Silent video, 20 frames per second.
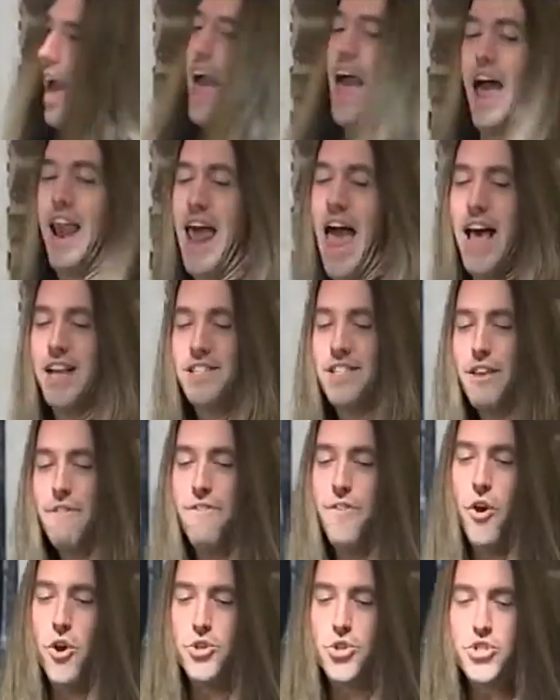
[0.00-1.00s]
and has the
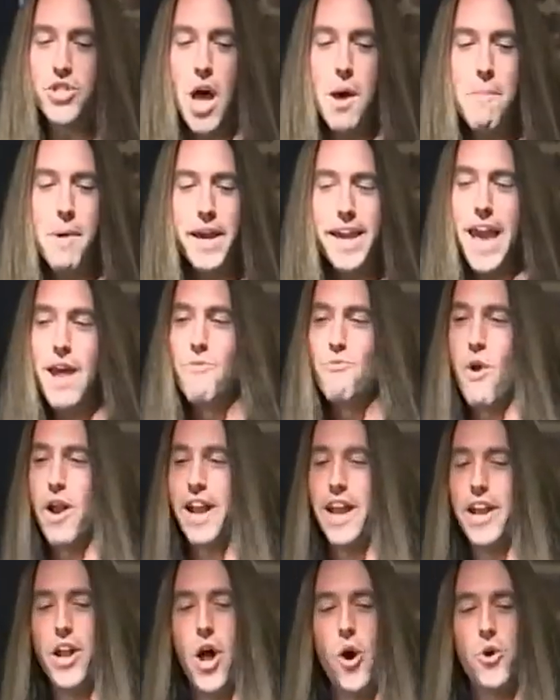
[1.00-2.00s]
full stomach and
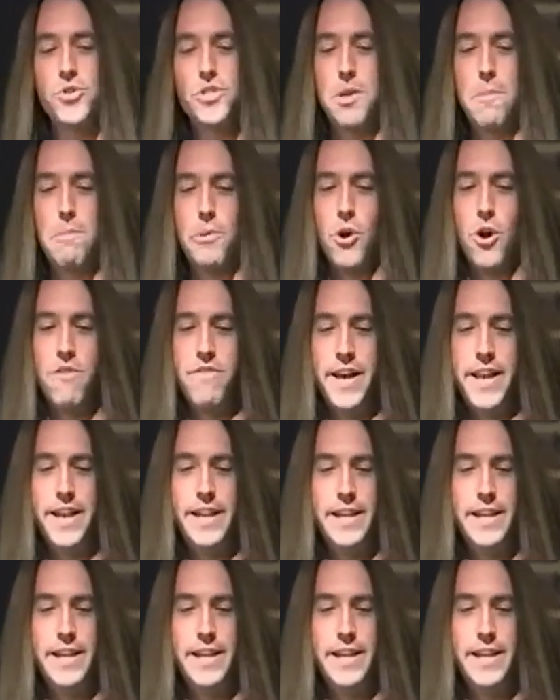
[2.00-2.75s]
runny nose to prove it.